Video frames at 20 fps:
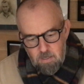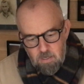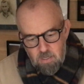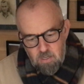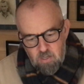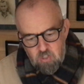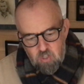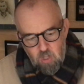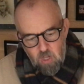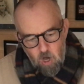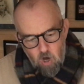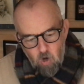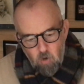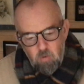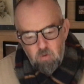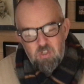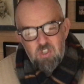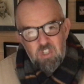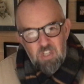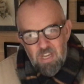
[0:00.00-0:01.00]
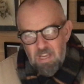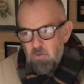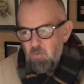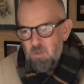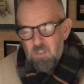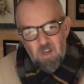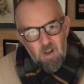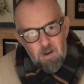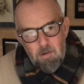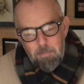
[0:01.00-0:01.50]
so the whole scene was
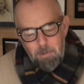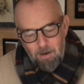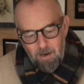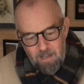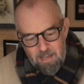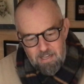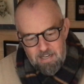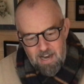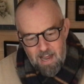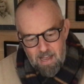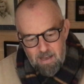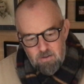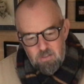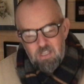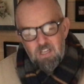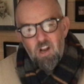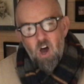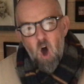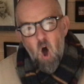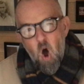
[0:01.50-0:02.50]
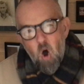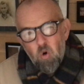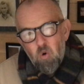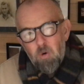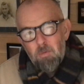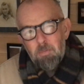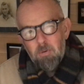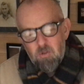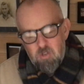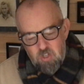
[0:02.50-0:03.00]
kind of played out in
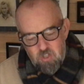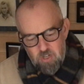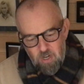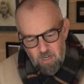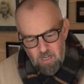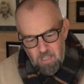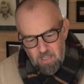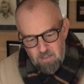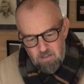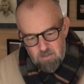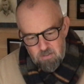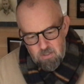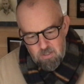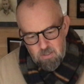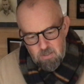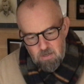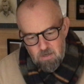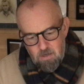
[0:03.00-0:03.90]
horrible silence.